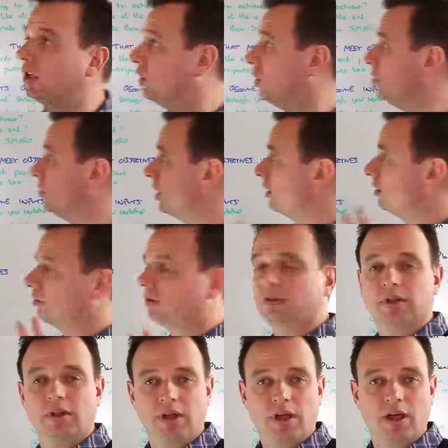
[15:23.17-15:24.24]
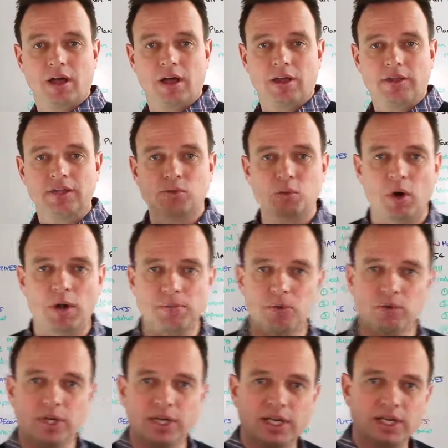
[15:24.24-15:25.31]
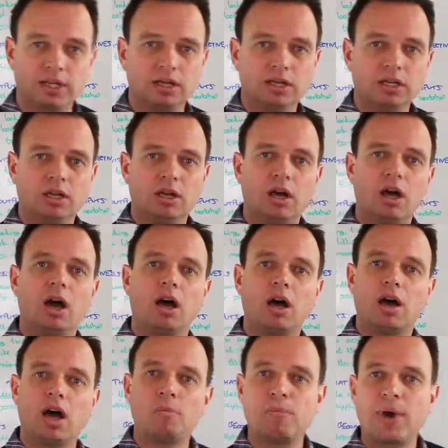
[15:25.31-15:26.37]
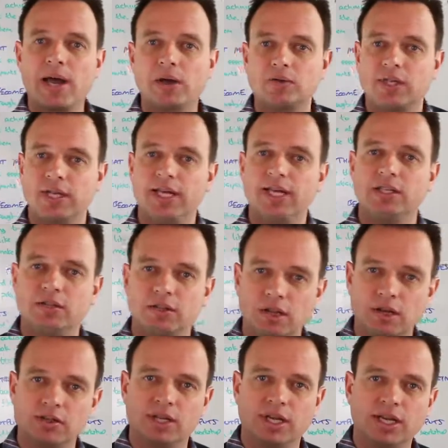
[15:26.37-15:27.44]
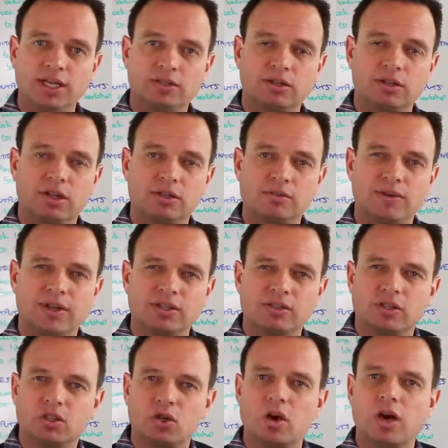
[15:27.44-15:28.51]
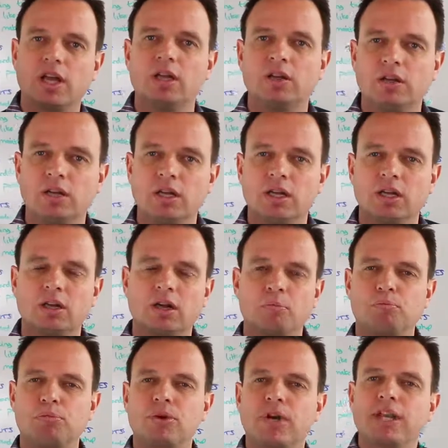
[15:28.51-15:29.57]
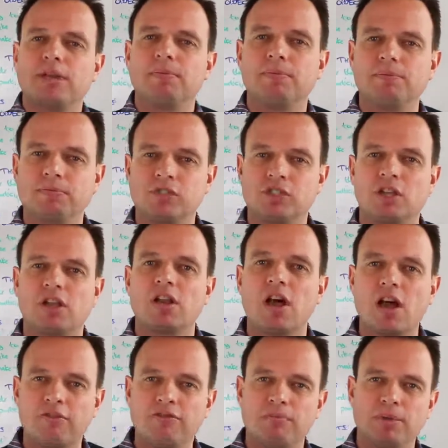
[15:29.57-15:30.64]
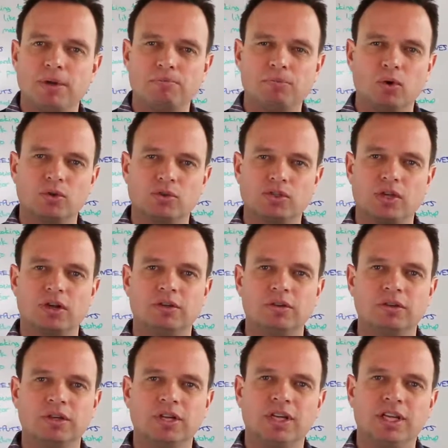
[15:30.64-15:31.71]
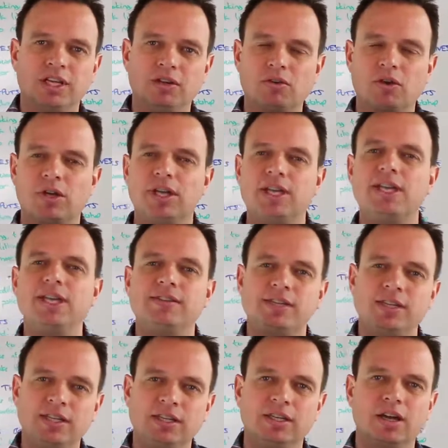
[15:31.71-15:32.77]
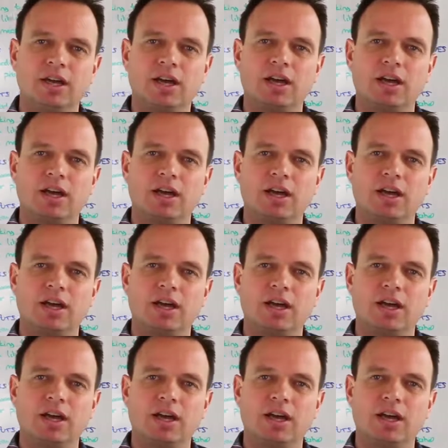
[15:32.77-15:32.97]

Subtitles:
using this whiteboard here about each of those events to try and kind of bring them to life a bit more. So you've got an easily